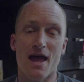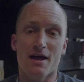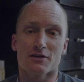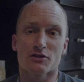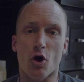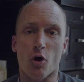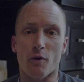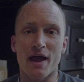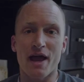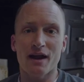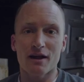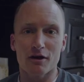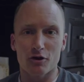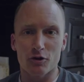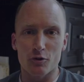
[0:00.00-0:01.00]
So
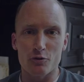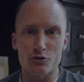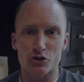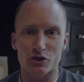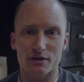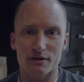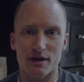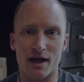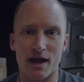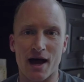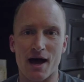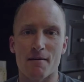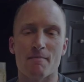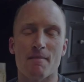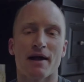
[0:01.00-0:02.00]
in conclusion,
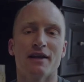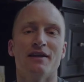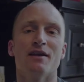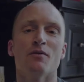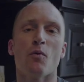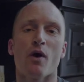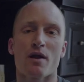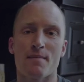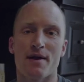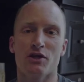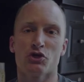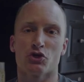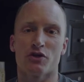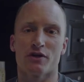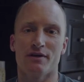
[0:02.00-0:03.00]
I did want to
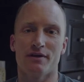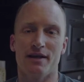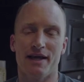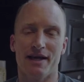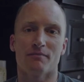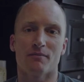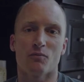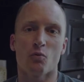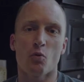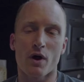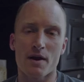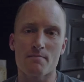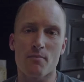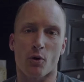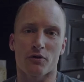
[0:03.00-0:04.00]
mention
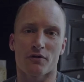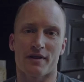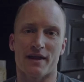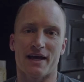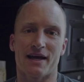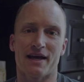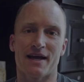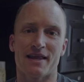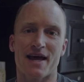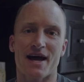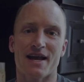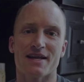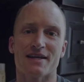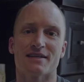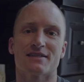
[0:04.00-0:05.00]
one important thing, and
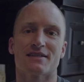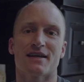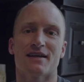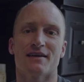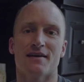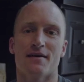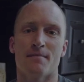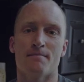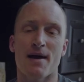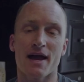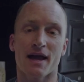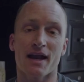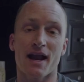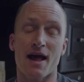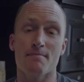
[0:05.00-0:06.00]
that is
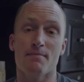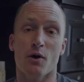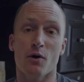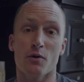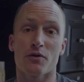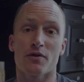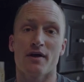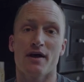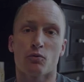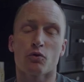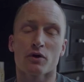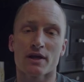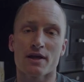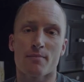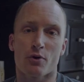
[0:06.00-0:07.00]
Megan and I both
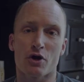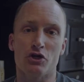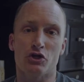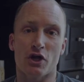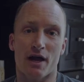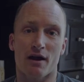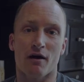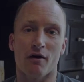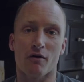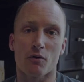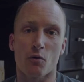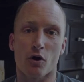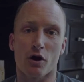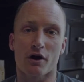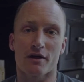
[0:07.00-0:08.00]
really appreciate all
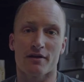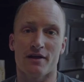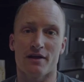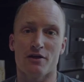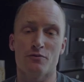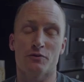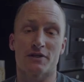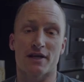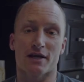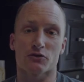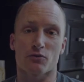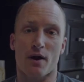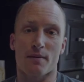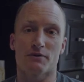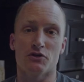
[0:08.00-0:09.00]
the work that you
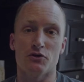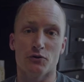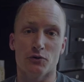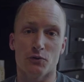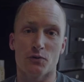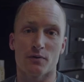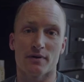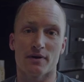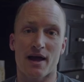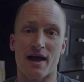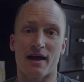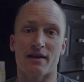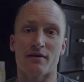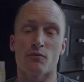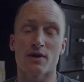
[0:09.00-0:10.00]
sales reps do
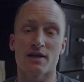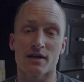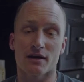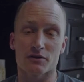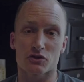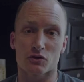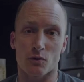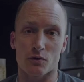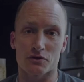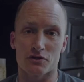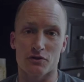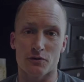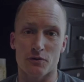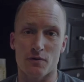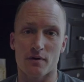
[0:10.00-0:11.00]
and retail stores
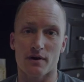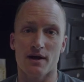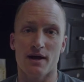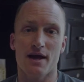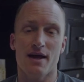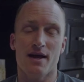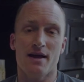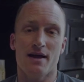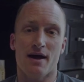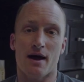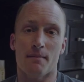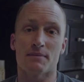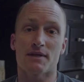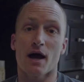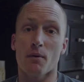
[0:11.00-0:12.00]
do
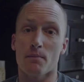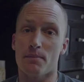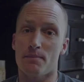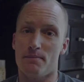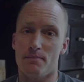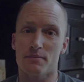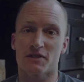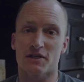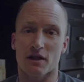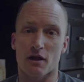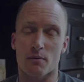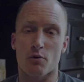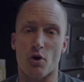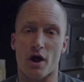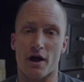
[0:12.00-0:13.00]
to help sell
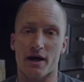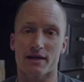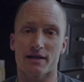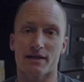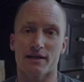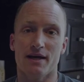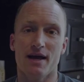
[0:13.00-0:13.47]
our product.